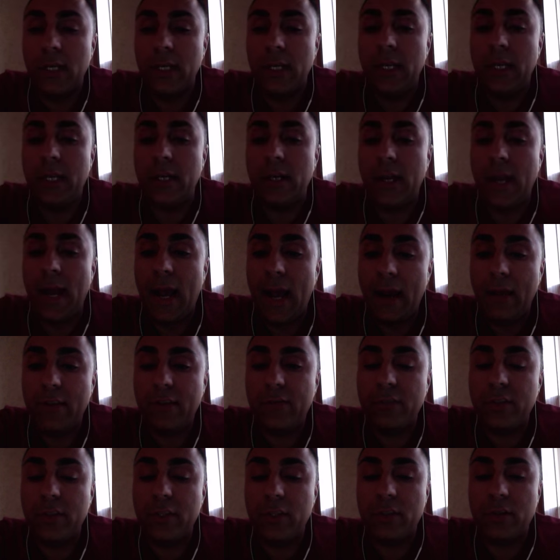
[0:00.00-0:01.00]
He could
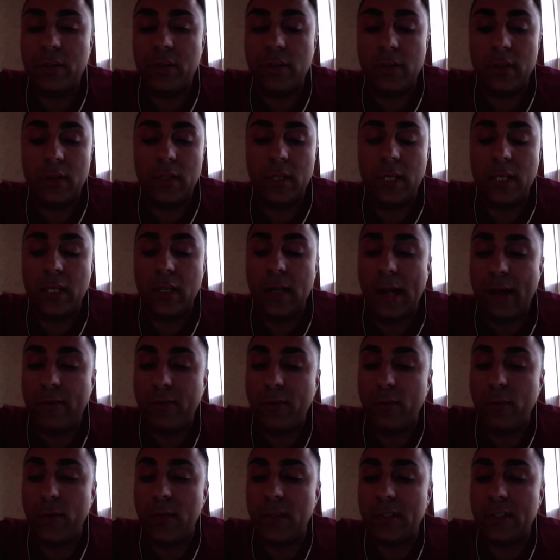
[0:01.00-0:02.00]
have
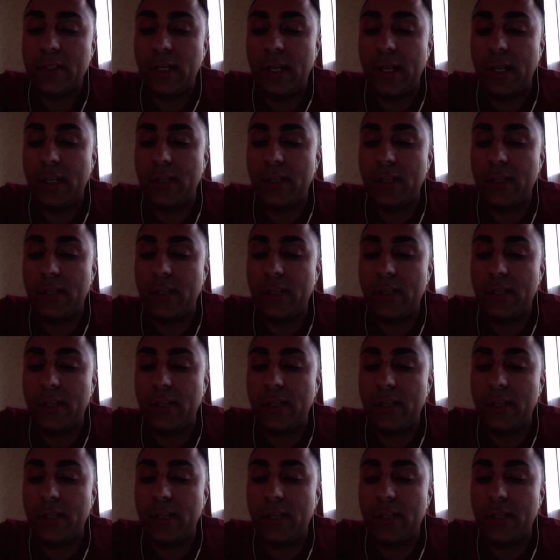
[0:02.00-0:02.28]
a real estate